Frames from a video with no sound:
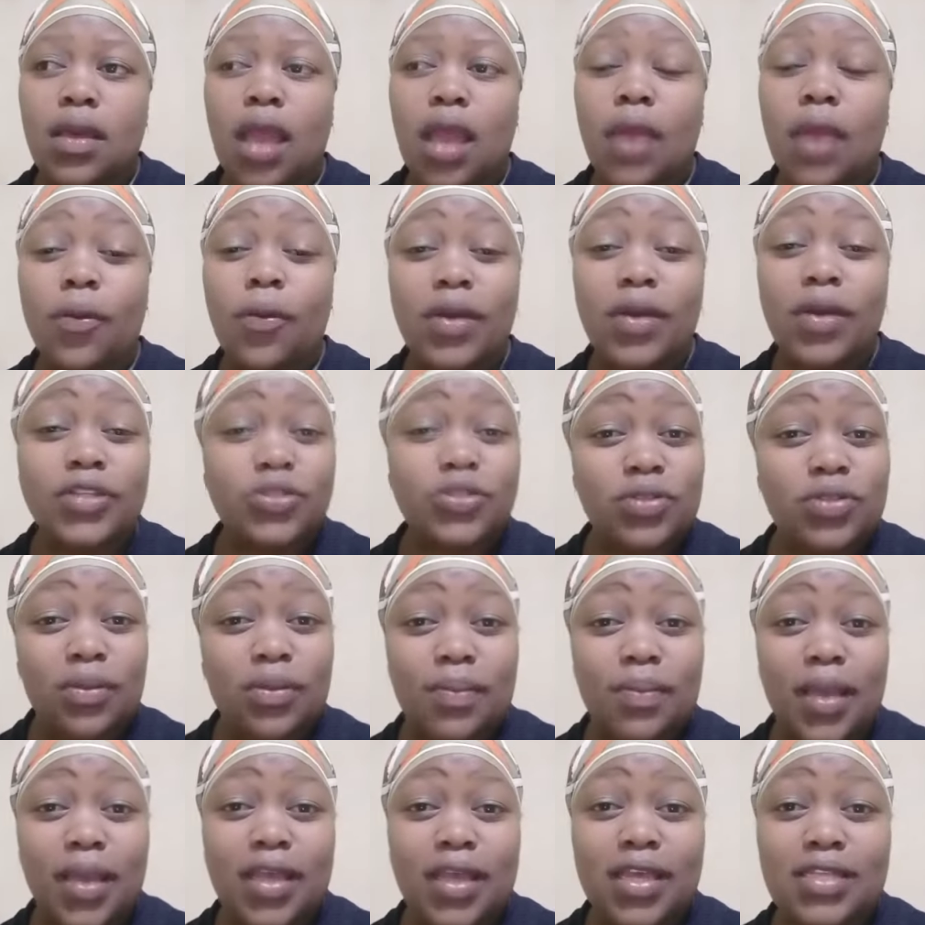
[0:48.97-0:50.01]
I went to the
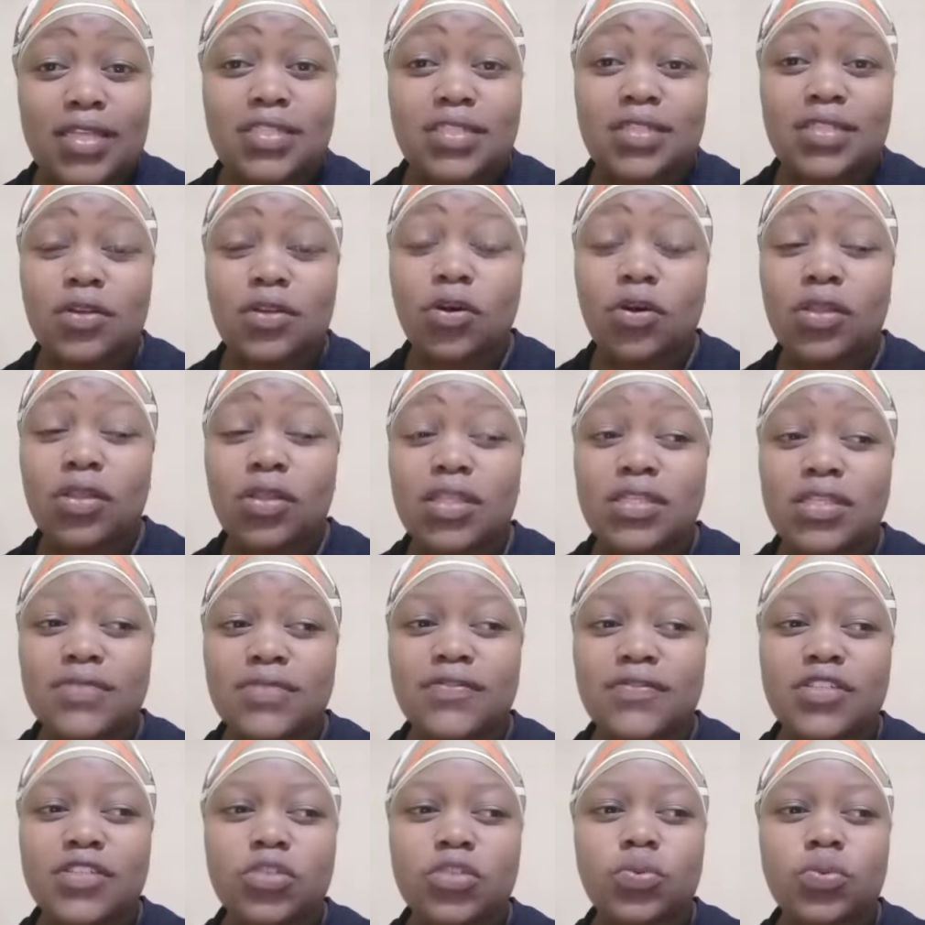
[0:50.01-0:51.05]
market, got this
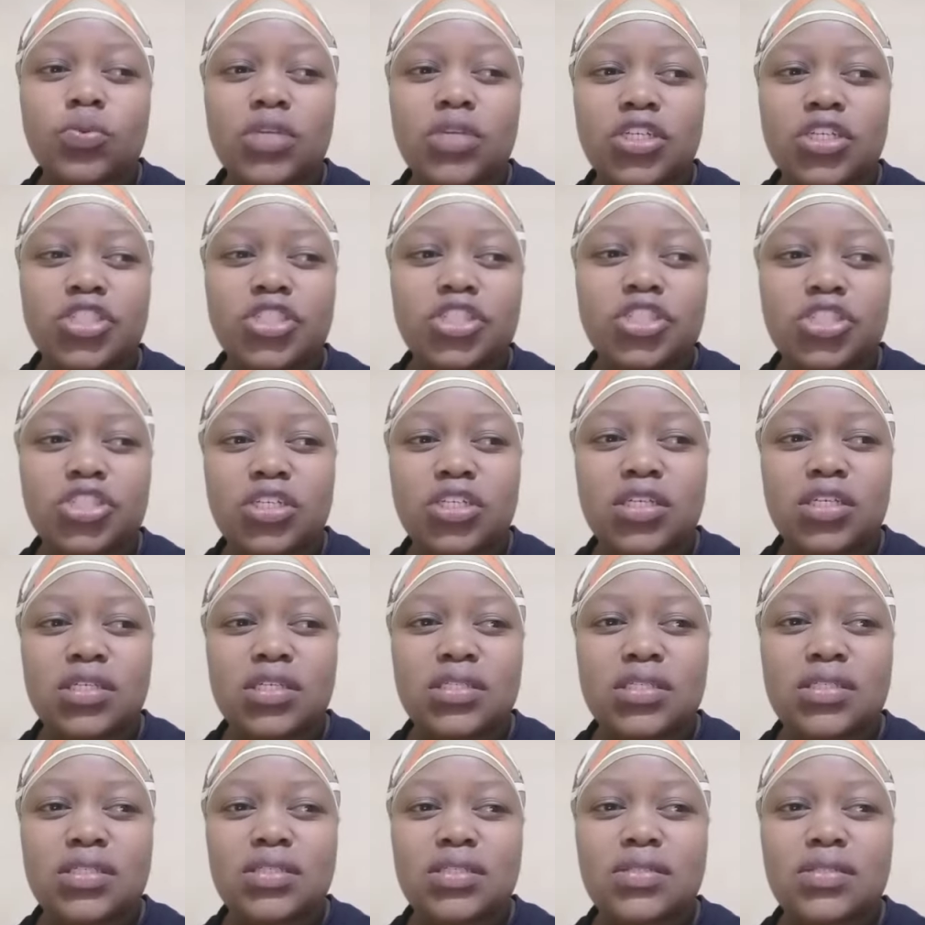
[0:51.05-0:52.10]
fish, which
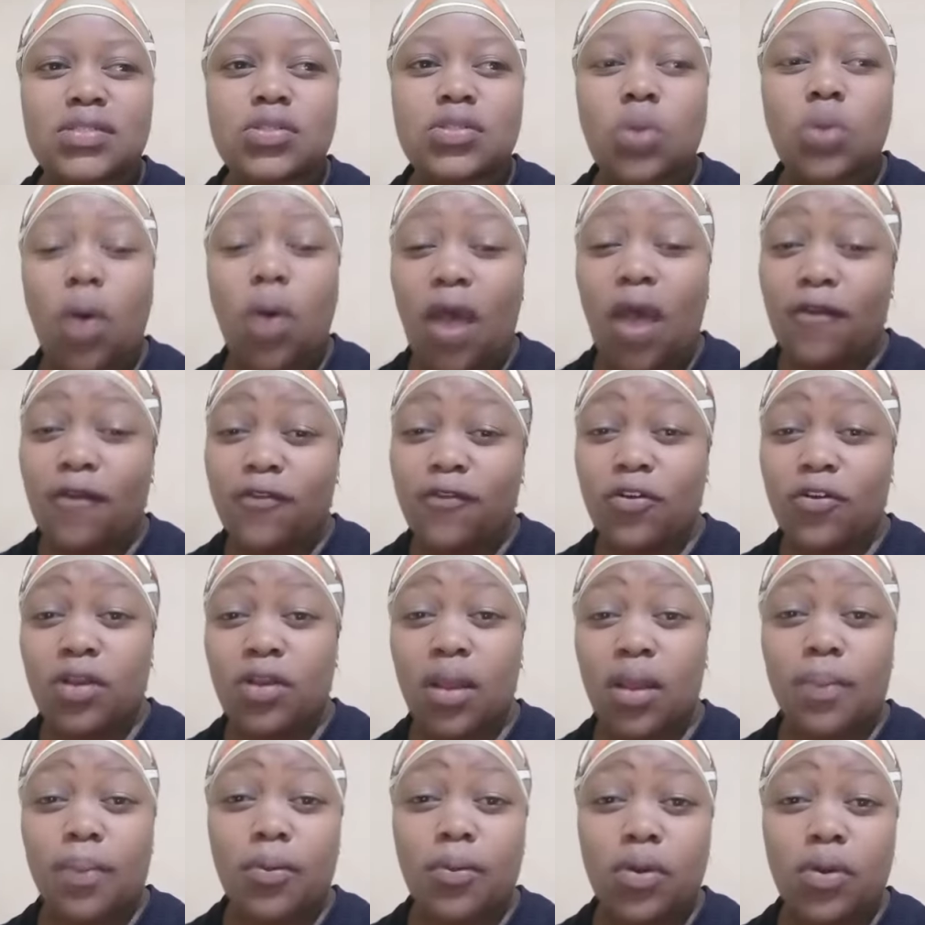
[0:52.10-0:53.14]
is so
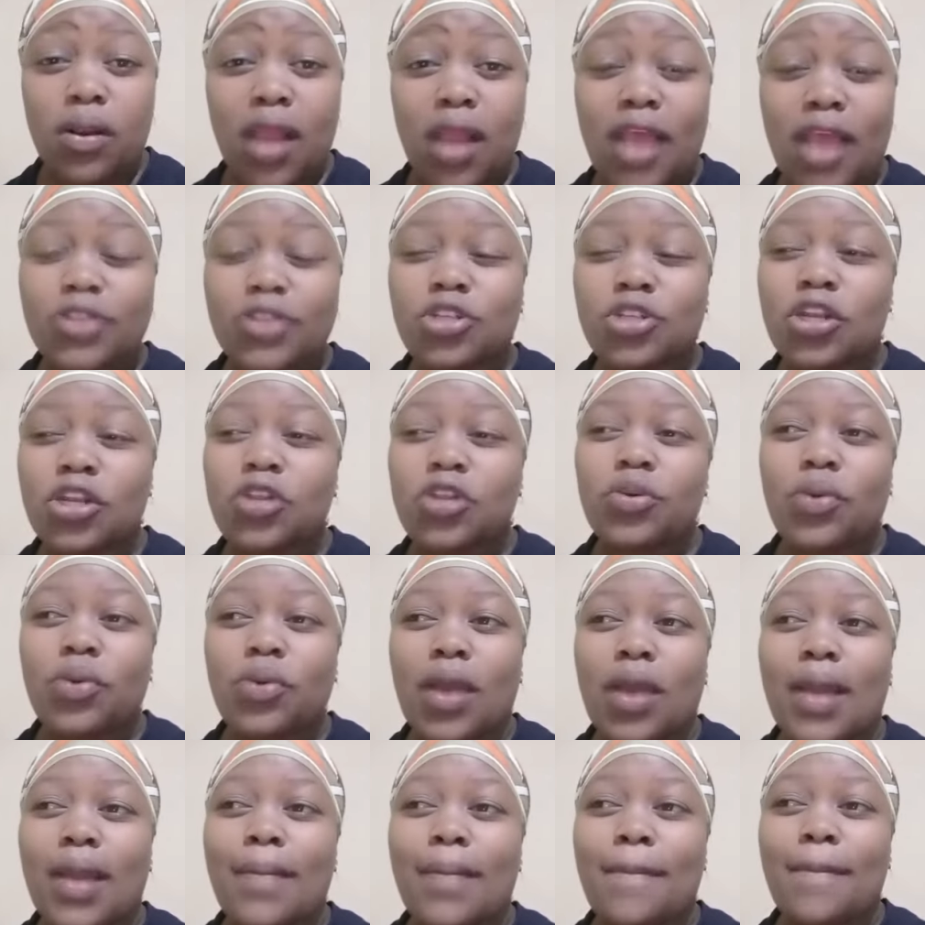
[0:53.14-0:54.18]
affordable. Actually, you
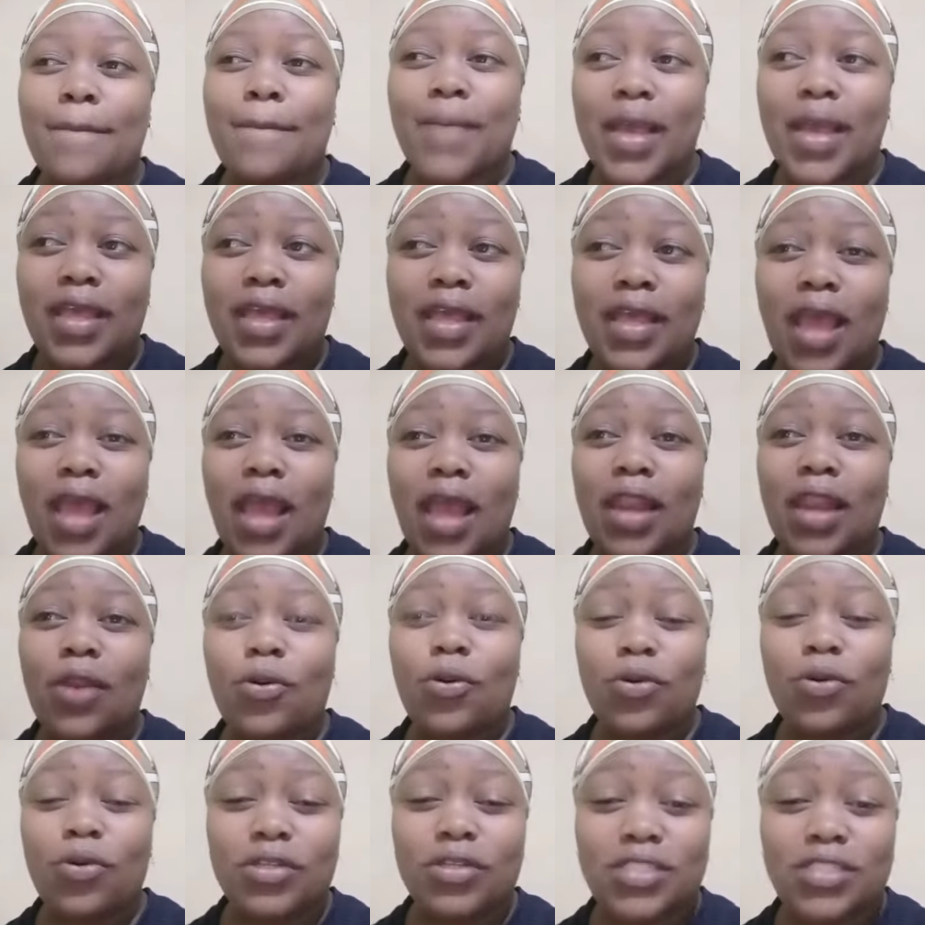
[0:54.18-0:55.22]
can buy a
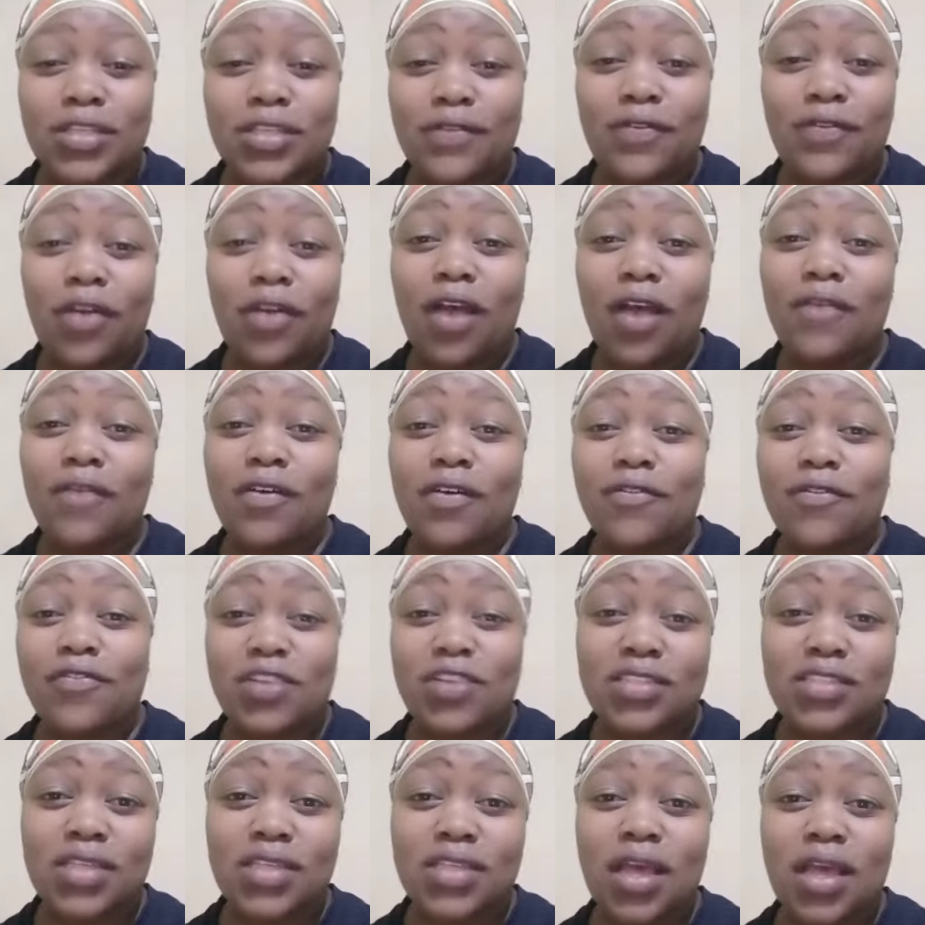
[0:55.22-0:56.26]
lot. If you have a
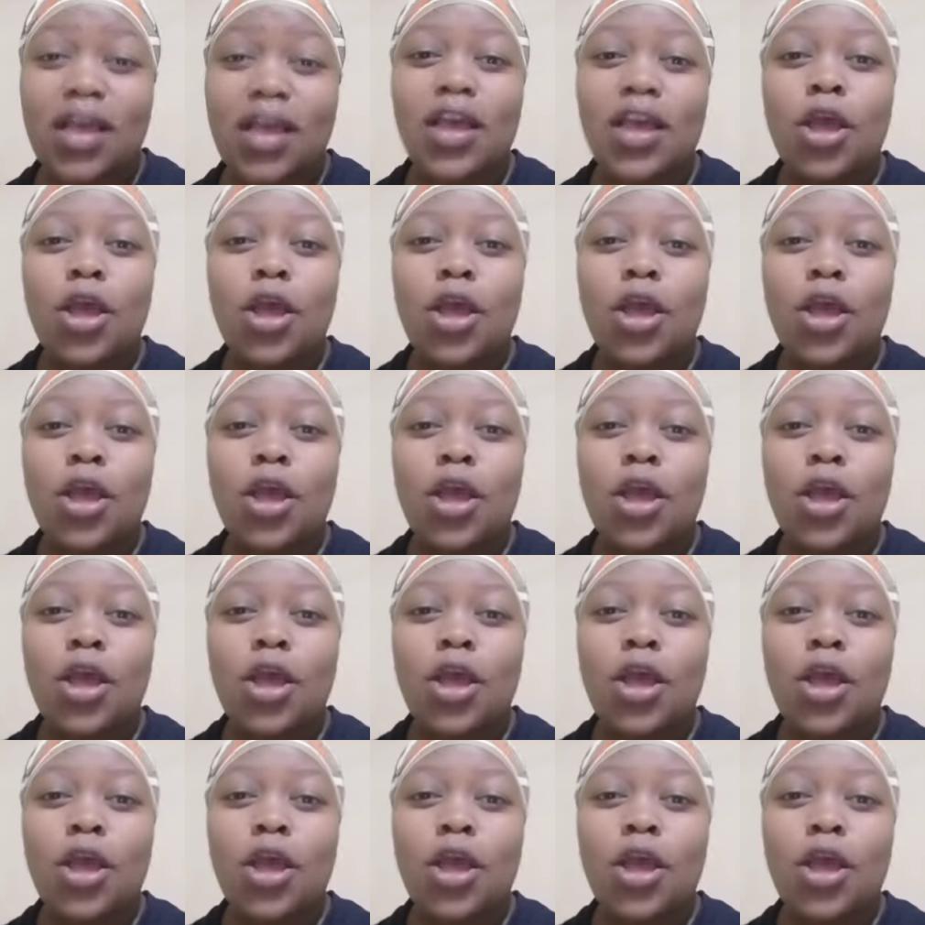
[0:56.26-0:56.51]
freezer,